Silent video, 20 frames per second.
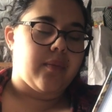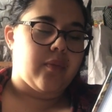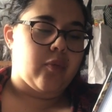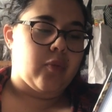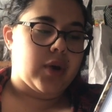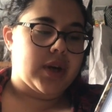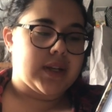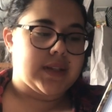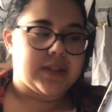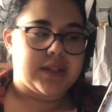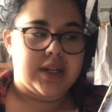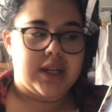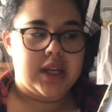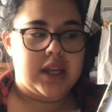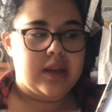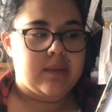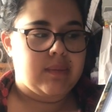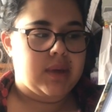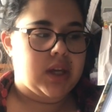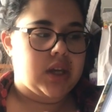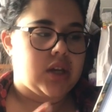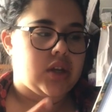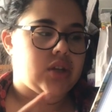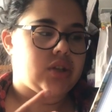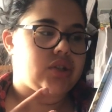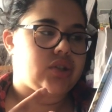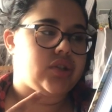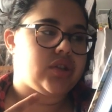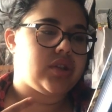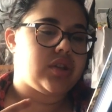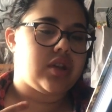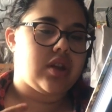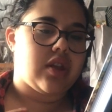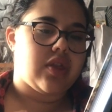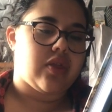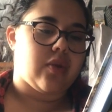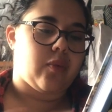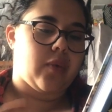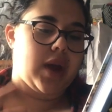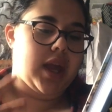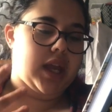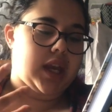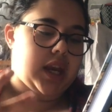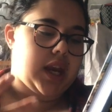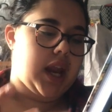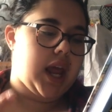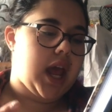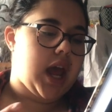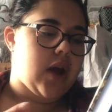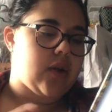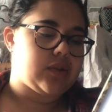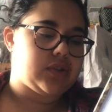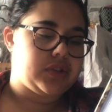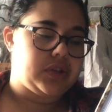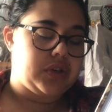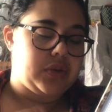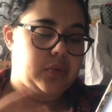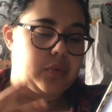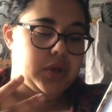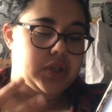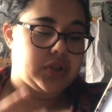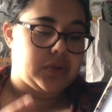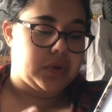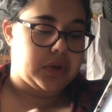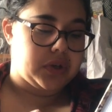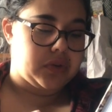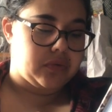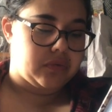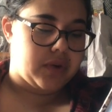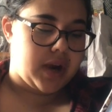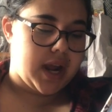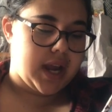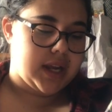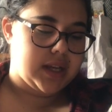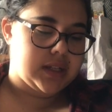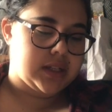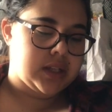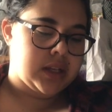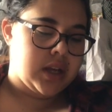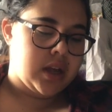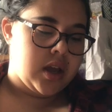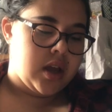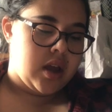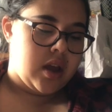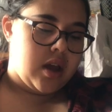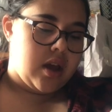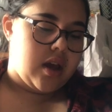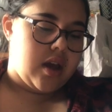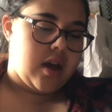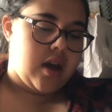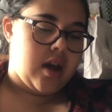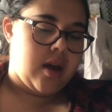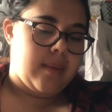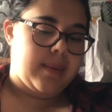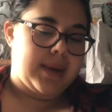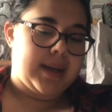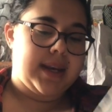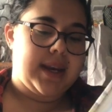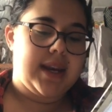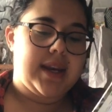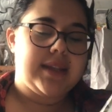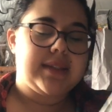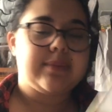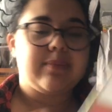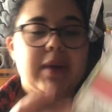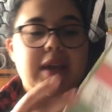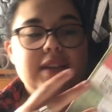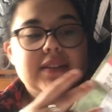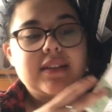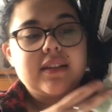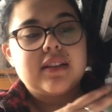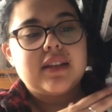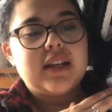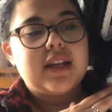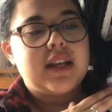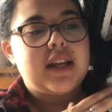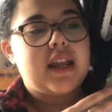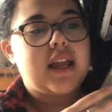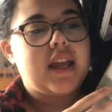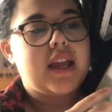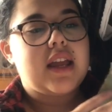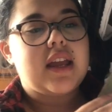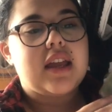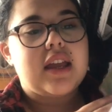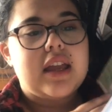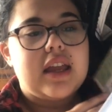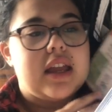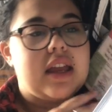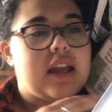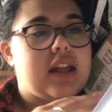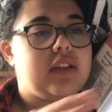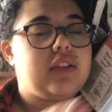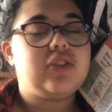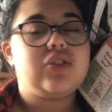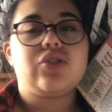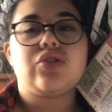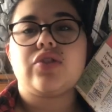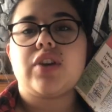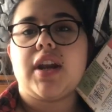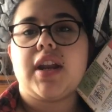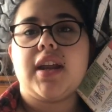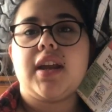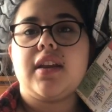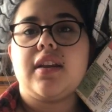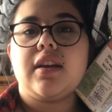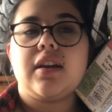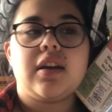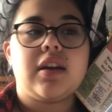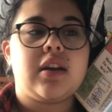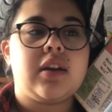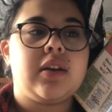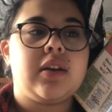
What Is an Image, The Way In and Out, Do You Wish You Could Write, and it is basically an illustrated